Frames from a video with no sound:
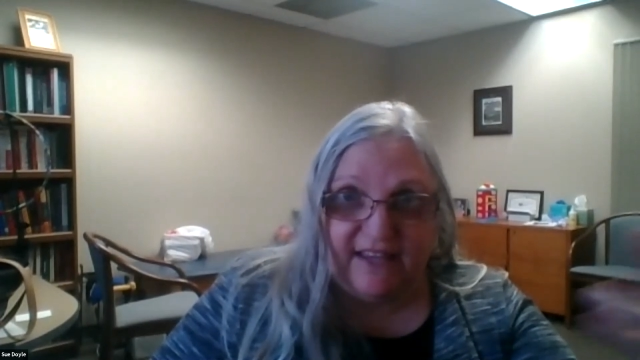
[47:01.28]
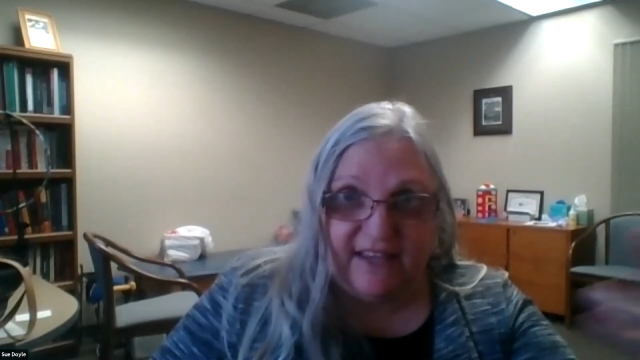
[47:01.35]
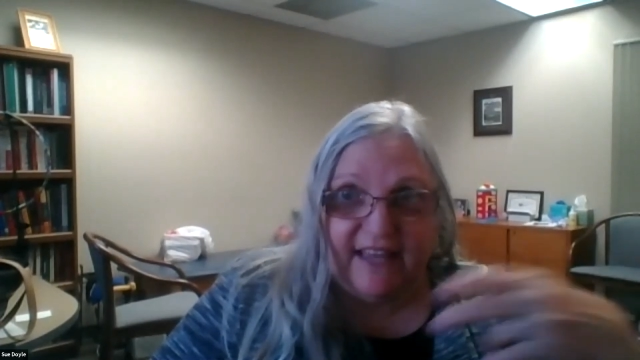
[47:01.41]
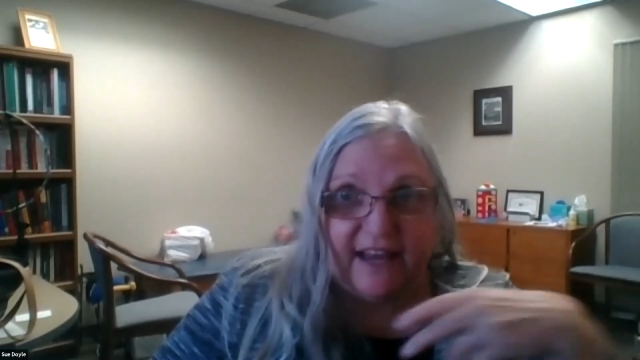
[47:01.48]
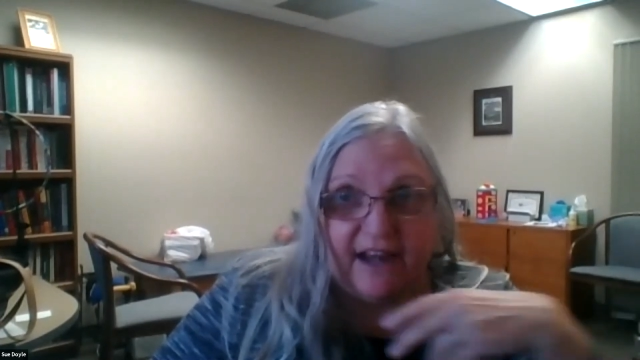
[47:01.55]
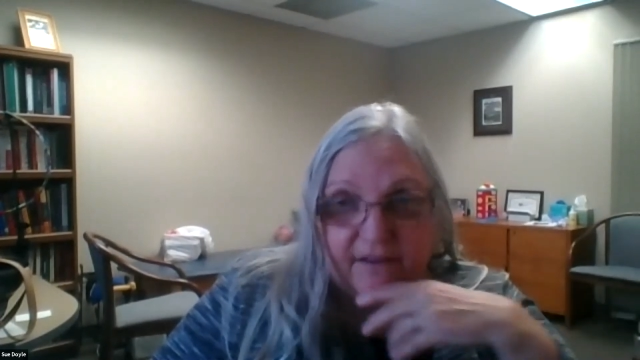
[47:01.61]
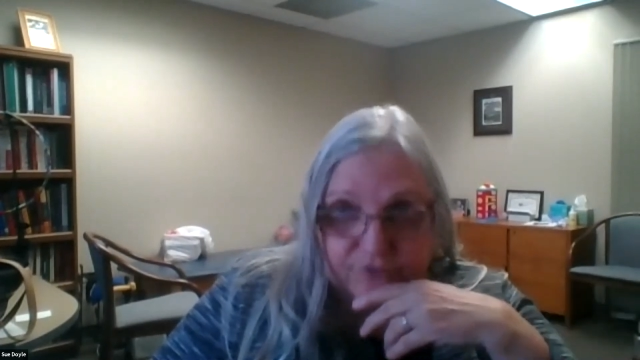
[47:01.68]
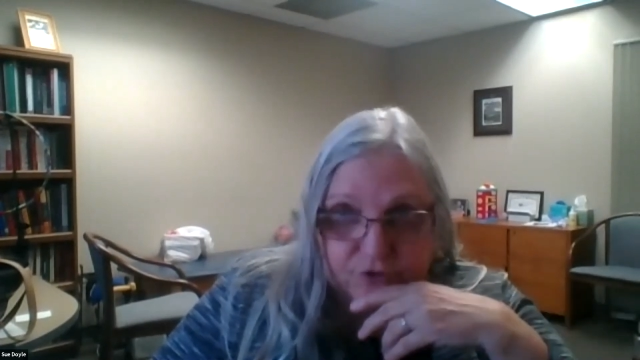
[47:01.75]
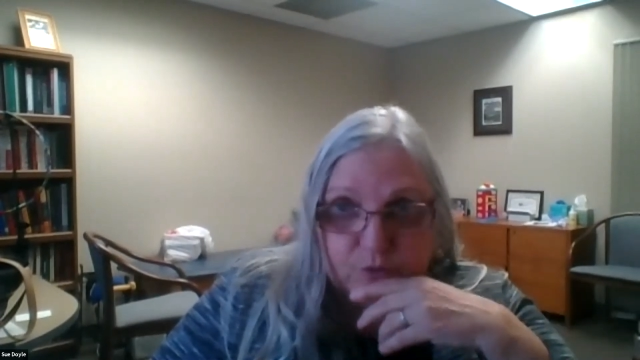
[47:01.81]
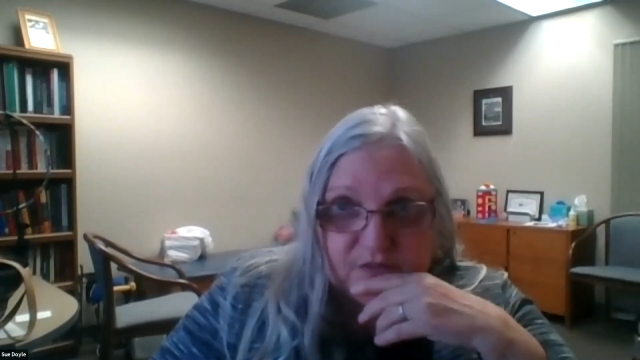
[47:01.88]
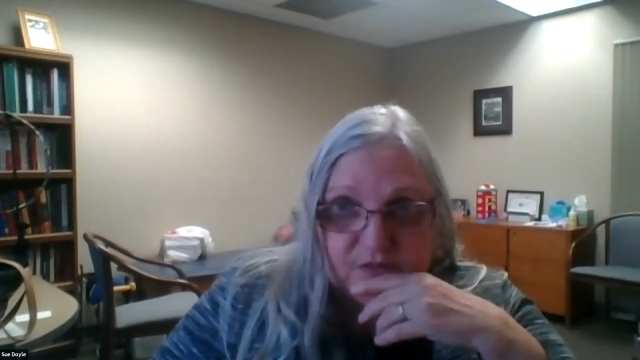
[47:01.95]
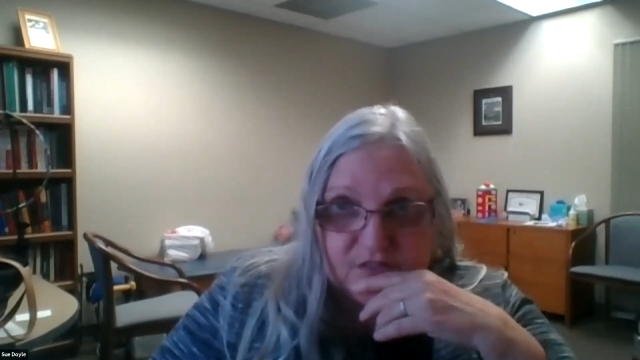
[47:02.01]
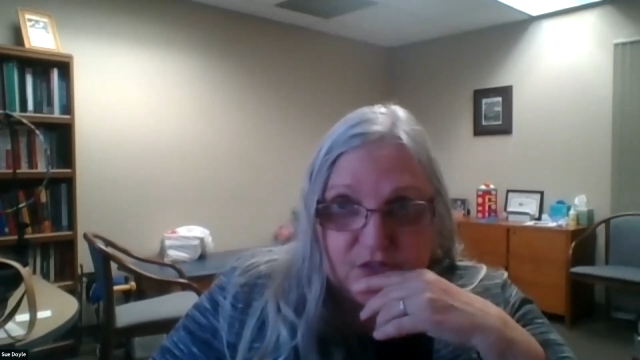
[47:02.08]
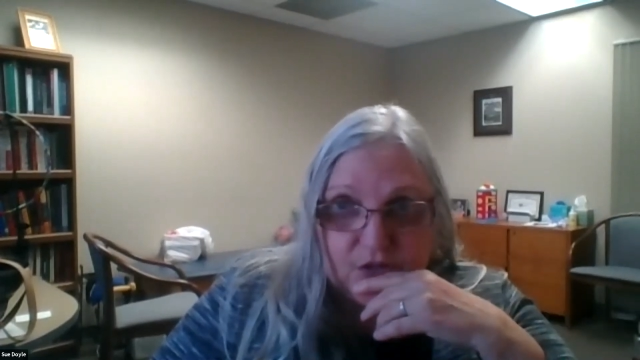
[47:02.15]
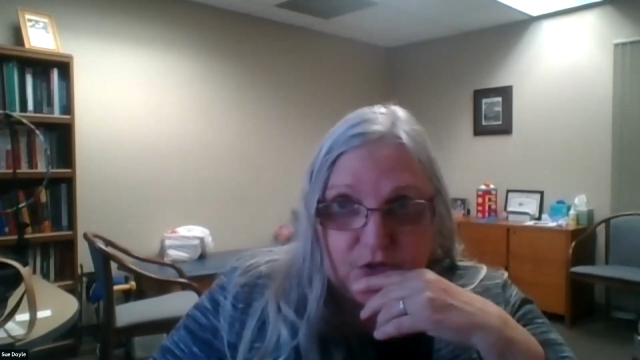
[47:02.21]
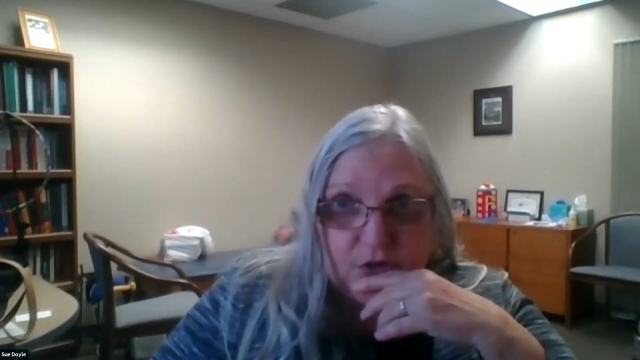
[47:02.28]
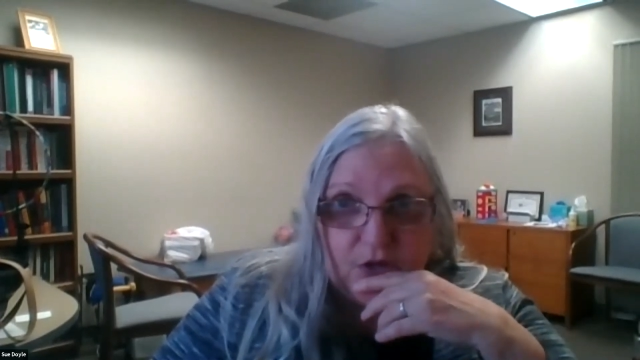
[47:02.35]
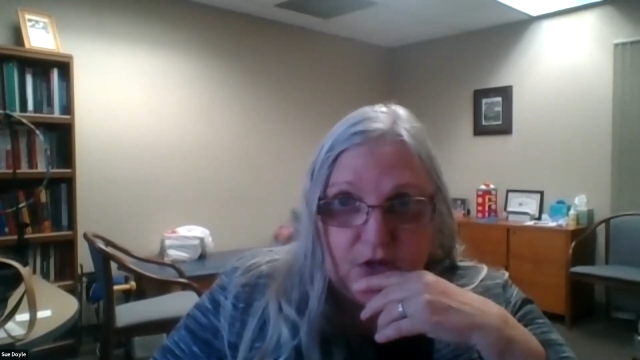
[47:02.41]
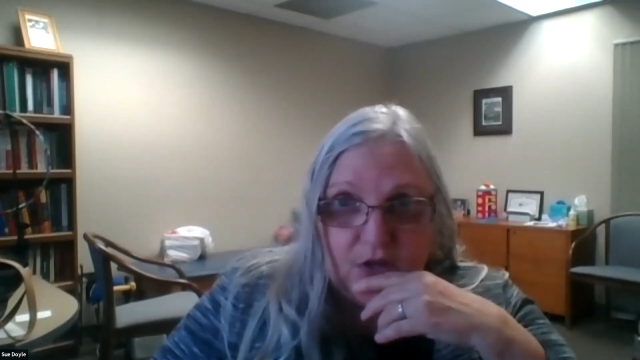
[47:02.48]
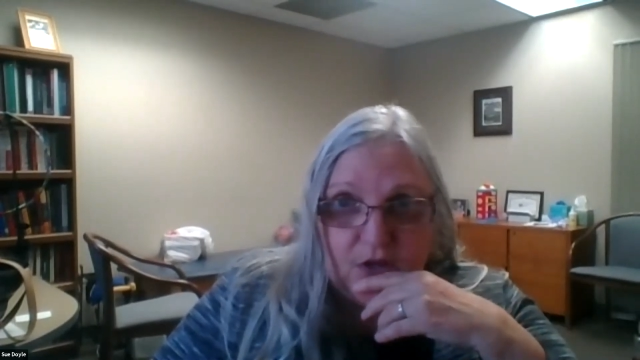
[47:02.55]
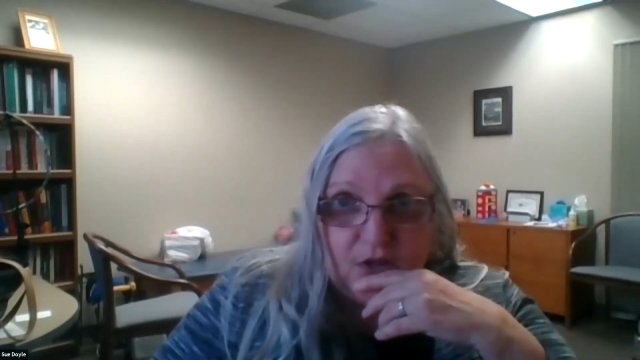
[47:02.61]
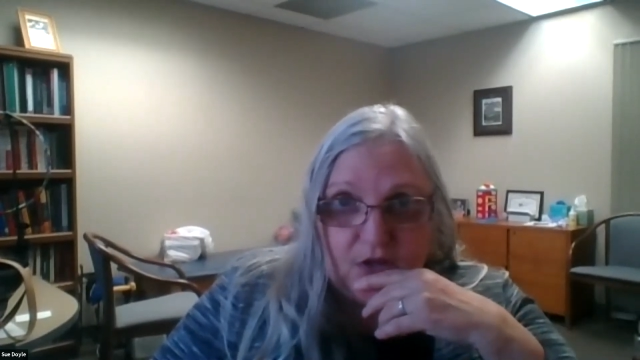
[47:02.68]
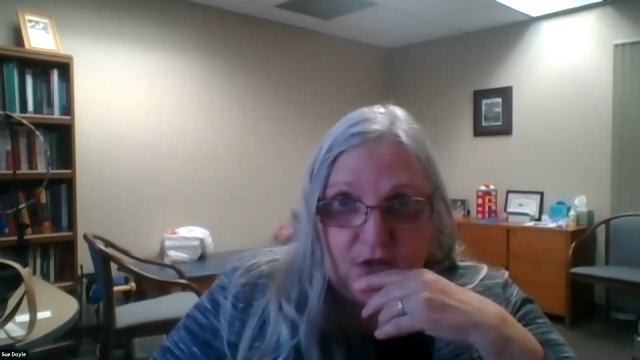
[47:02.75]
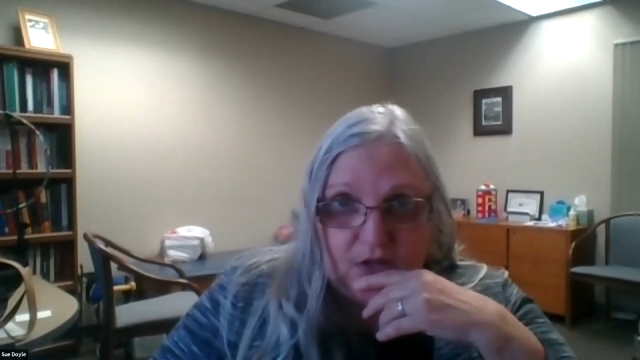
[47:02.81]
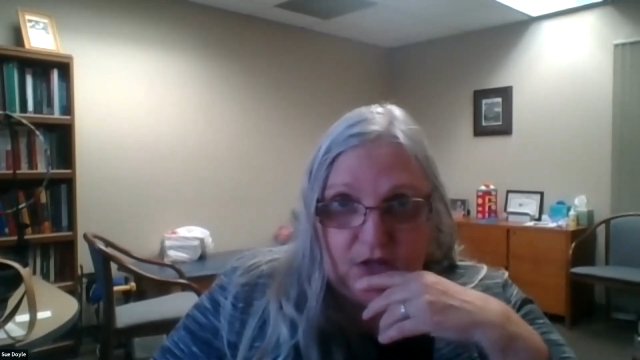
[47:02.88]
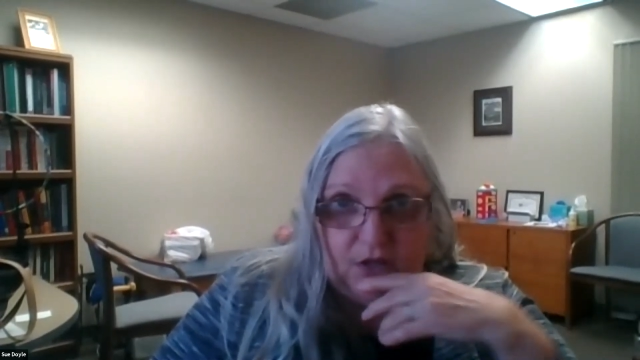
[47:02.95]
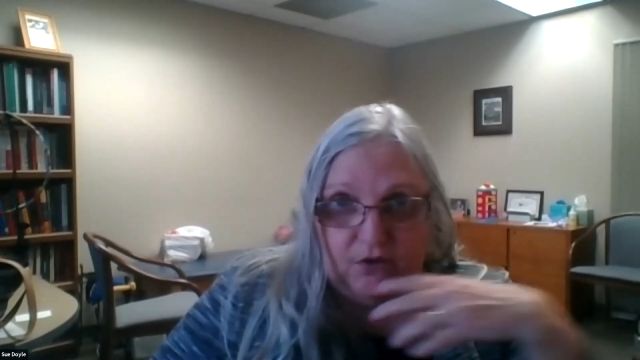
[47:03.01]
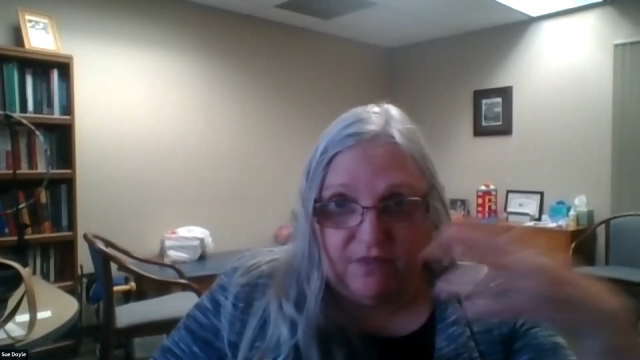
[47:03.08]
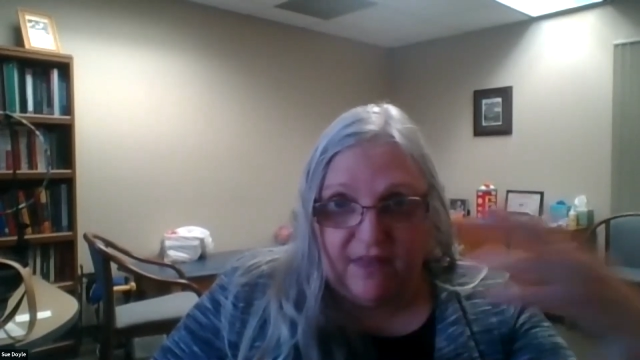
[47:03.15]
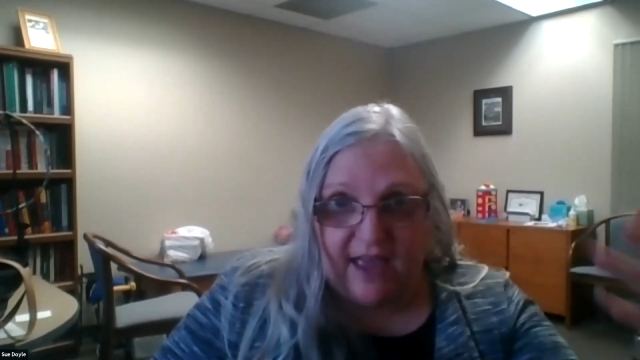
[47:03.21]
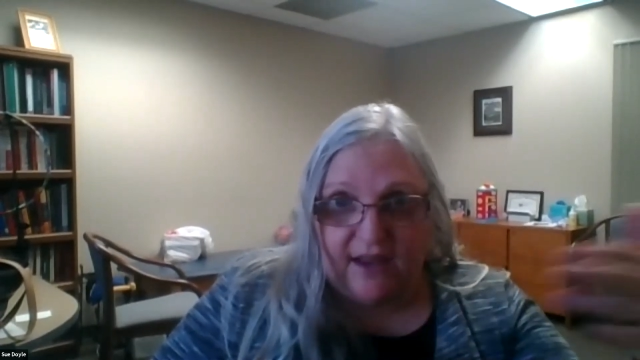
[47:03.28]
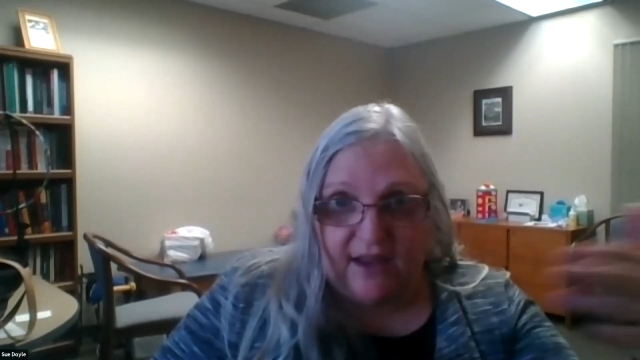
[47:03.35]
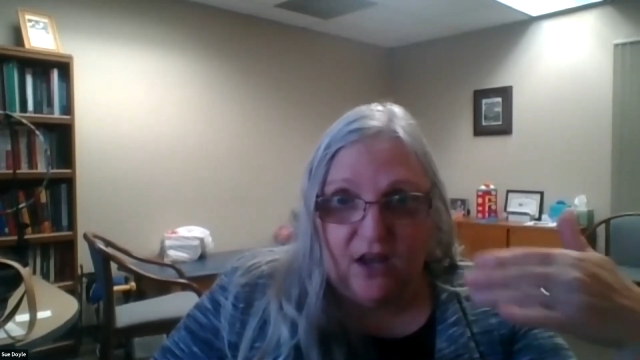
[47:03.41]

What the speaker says: like that afterwards. So, that